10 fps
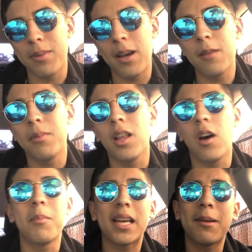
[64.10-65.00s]
down
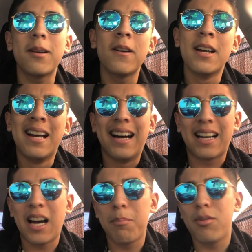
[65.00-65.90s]
below, I'm gonna give you
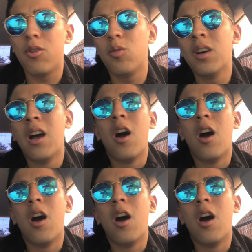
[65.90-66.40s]
a couple